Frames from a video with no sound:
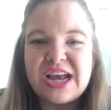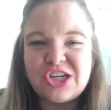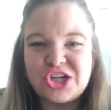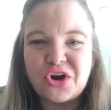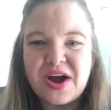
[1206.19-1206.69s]

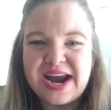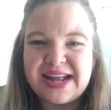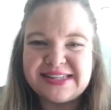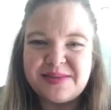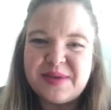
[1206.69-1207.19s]
And sure, I
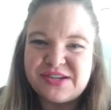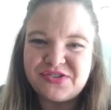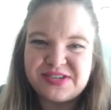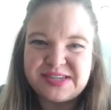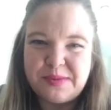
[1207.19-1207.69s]
had some
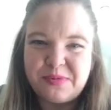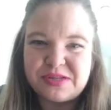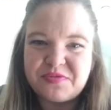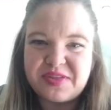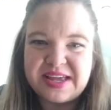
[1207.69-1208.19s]
extra
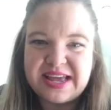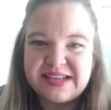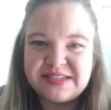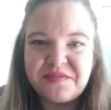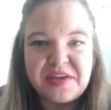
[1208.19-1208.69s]
staples for the
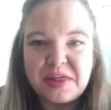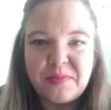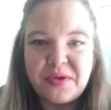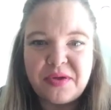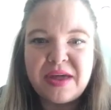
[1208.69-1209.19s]
kids
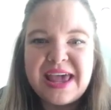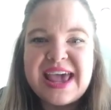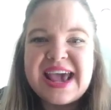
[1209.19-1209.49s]
available.